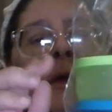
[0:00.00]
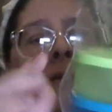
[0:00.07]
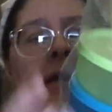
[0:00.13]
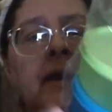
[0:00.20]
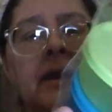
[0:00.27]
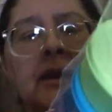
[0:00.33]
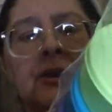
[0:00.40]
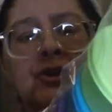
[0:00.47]

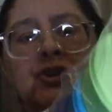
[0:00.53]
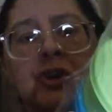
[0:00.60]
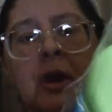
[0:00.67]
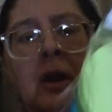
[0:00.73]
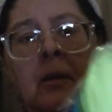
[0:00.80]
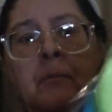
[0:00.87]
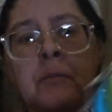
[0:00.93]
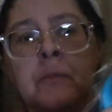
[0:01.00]
They each
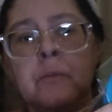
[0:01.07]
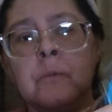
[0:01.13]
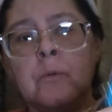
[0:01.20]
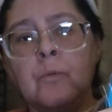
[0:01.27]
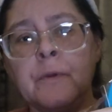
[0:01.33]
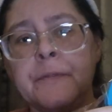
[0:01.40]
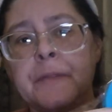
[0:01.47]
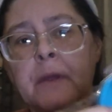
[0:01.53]
come
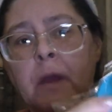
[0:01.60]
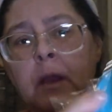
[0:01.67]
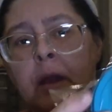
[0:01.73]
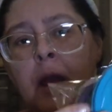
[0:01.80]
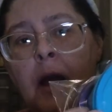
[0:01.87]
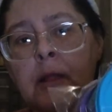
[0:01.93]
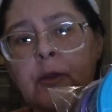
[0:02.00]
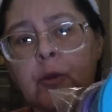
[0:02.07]
with a
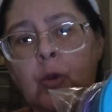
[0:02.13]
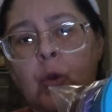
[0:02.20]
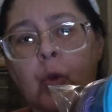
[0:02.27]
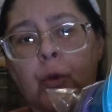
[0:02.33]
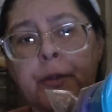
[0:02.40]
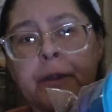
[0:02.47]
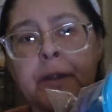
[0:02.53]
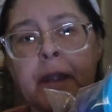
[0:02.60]

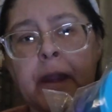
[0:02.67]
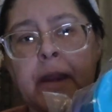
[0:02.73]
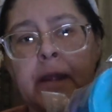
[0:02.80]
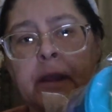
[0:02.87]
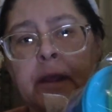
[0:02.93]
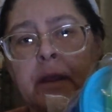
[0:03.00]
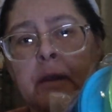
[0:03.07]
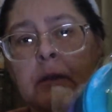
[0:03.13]

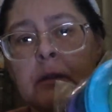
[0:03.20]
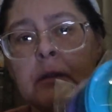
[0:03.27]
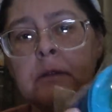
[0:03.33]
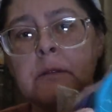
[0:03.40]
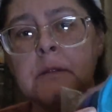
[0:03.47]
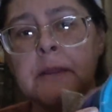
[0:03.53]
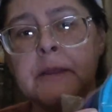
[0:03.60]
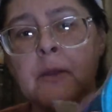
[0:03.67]
color-coordinated
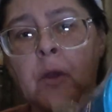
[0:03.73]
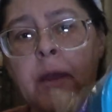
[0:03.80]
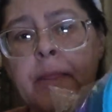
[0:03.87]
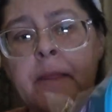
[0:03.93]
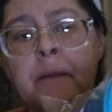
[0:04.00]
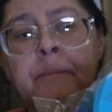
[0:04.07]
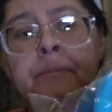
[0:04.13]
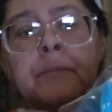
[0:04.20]
lid on
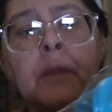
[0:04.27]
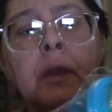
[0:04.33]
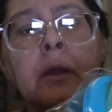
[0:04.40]
them.